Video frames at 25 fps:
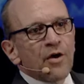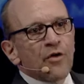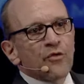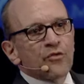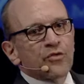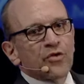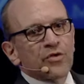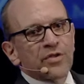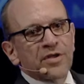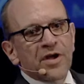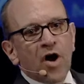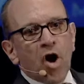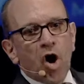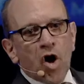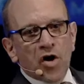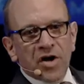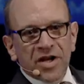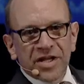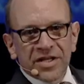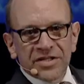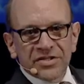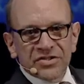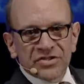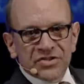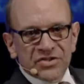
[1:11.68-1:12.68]
for the
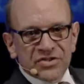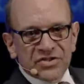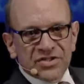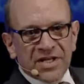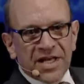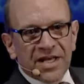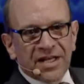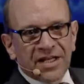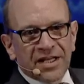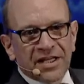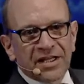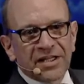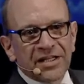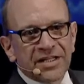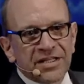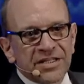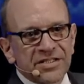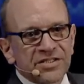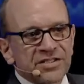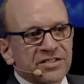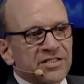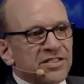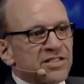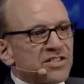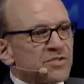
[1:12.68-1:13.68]
audience's sake at
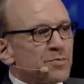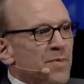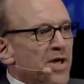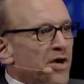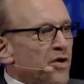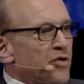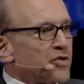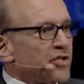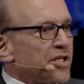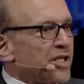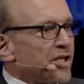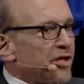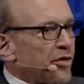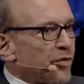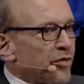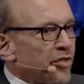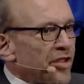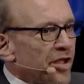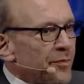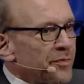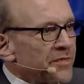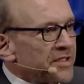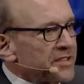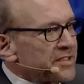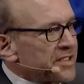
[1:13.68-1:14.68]
least, it's better to hear
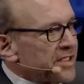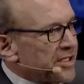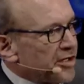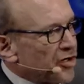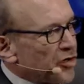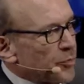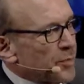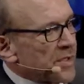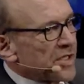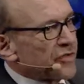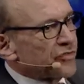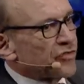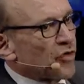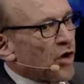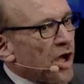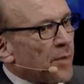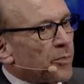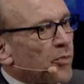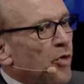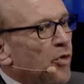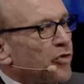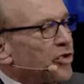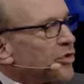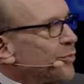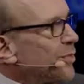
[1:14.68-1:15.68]
them than to hear me, so I'm
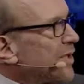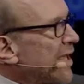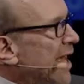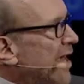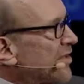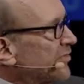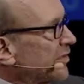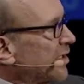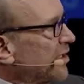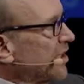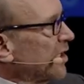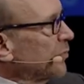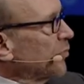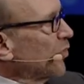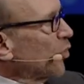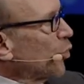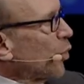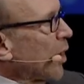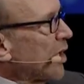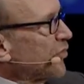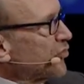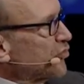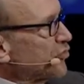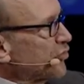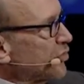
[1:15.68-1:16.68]
going to be asking them the
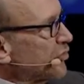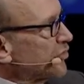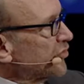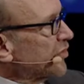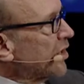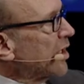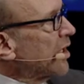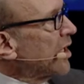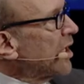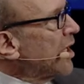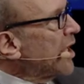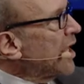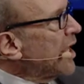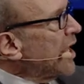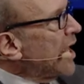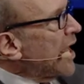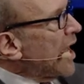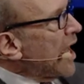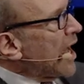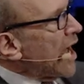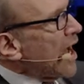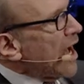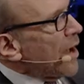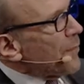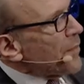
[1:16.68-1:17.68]
questions.
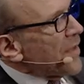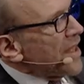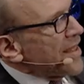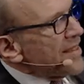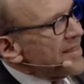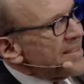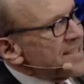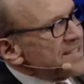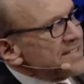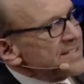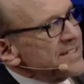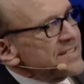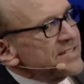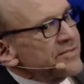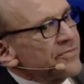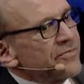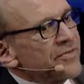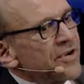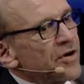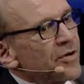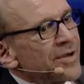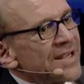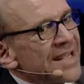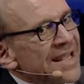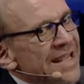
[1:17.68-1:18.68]
This is a
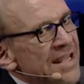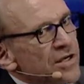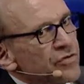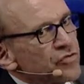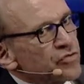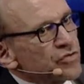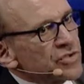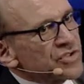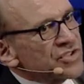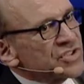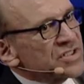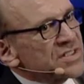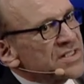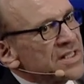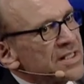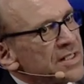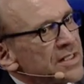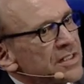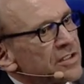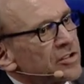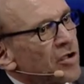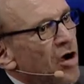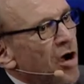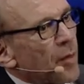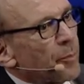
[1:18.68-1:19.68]
very
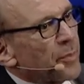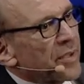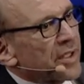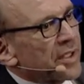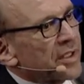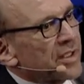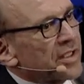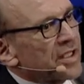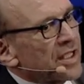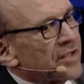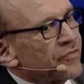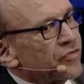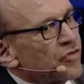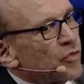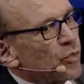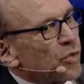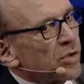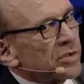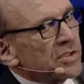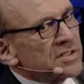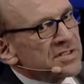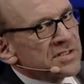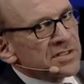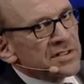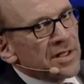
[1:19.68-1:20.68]
interesting topic, if you
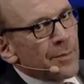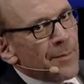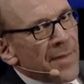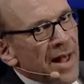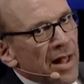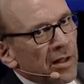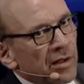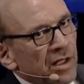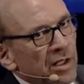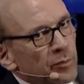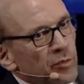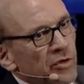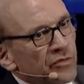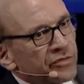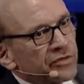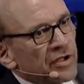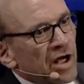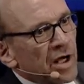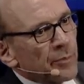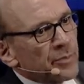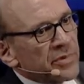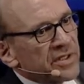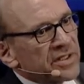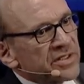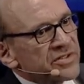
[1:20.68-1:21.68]
will. It's an amalgam of
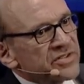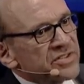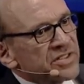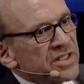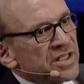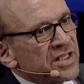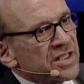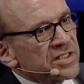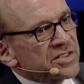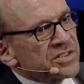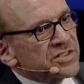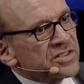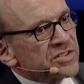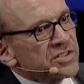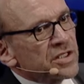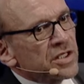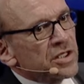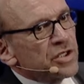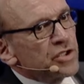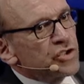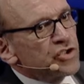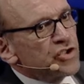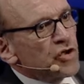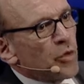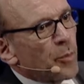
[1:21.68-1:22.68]
topics. It's
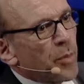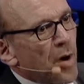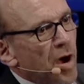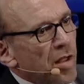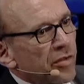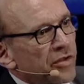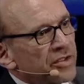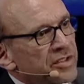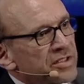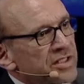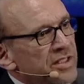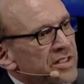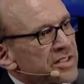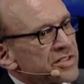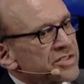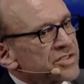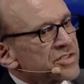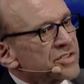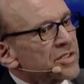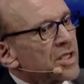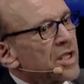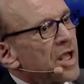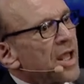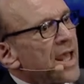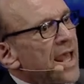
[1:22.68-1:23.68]

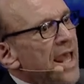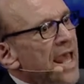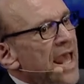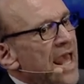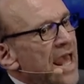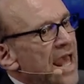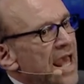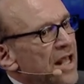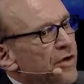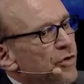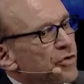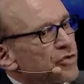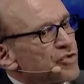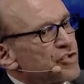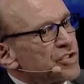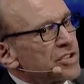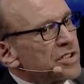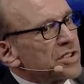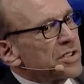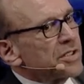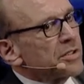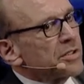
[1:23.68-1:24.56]
geopolitics, energy